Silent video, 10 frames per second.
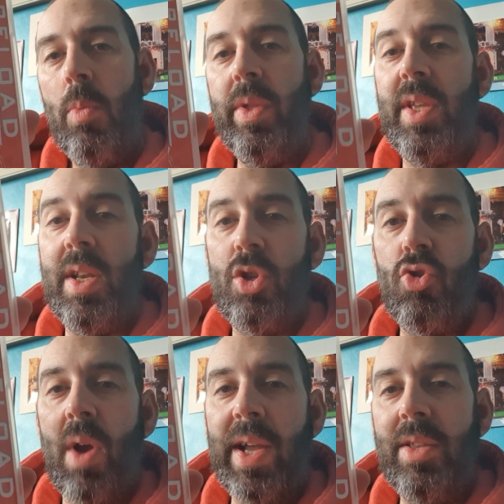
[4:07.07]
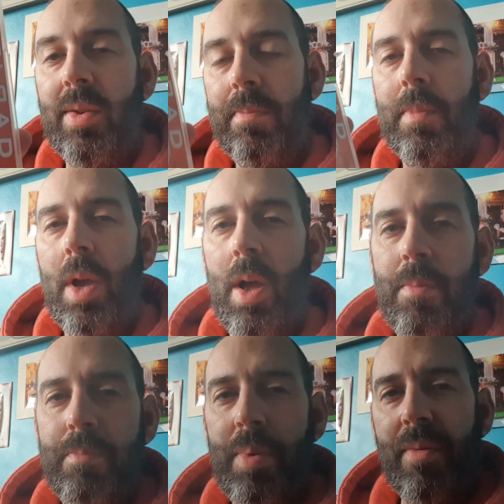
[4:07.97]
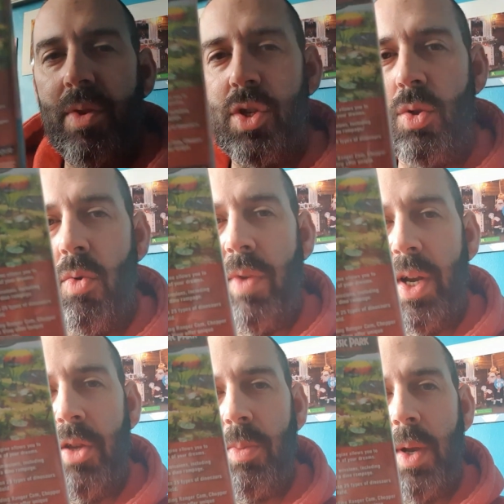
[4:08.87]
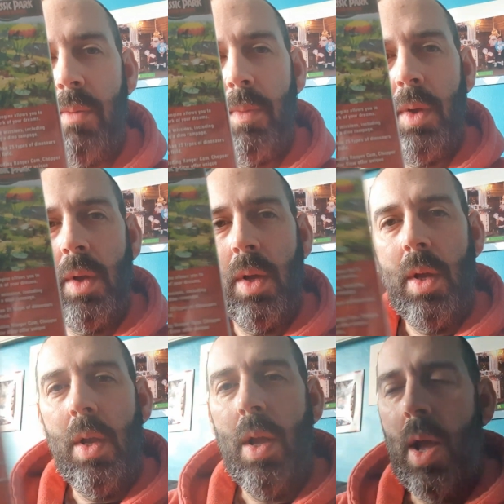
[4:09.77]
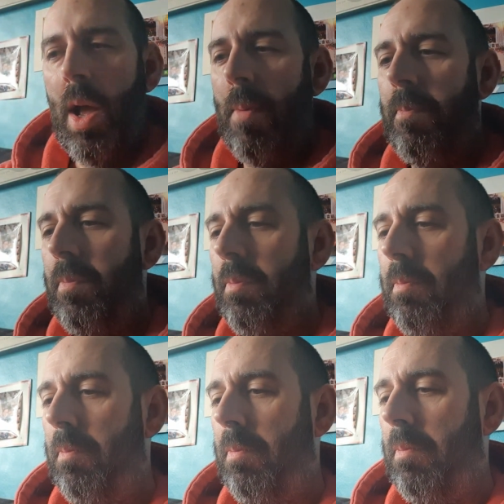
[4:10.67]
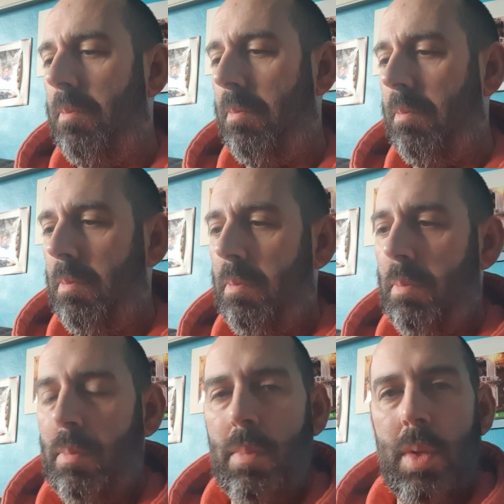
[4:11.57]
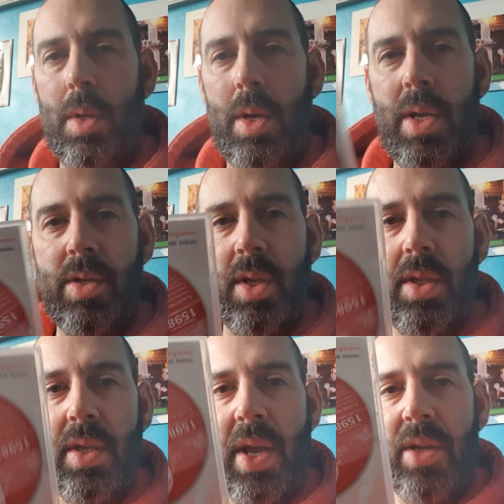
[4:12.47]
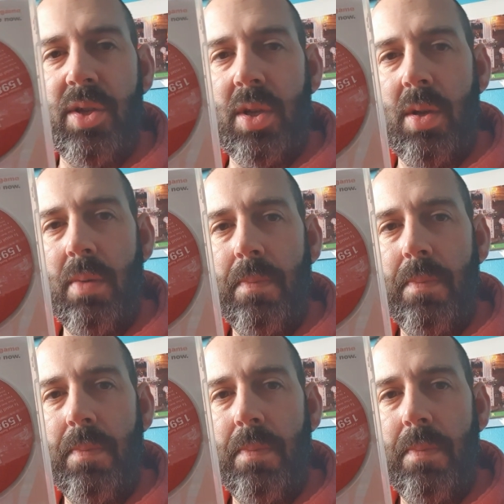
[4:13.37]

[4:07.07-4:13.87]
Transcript: We did a trade, bit of a story this one. And there's a disc.